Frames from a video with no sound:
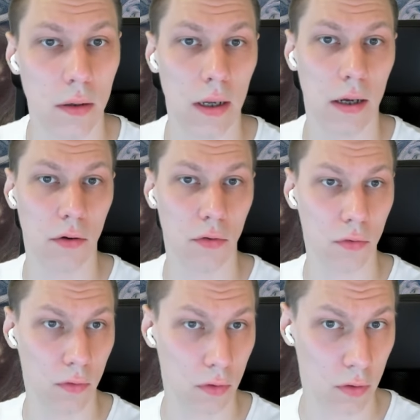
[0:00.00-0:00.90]
Now
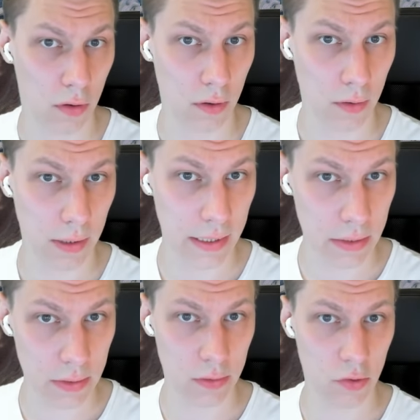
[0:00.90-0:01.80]

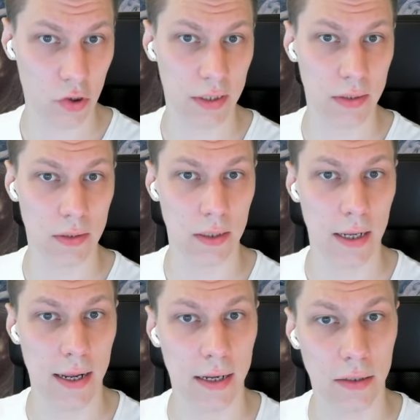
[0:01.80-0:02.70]
let's just
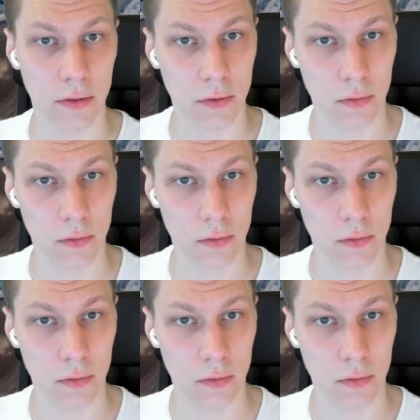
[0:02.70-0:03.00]
add